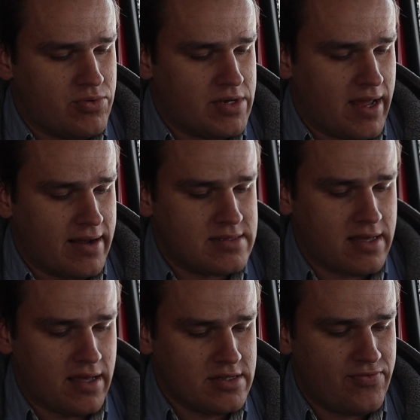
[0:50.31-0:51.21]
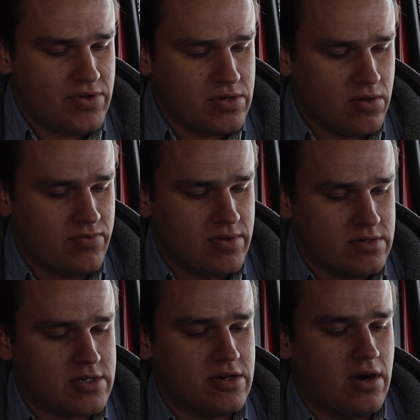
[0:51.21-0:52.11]
protects against fuel
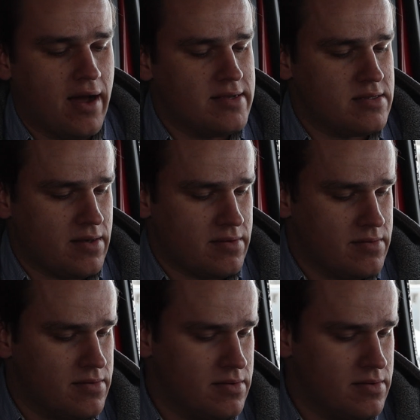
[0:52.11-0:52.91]
filter icing.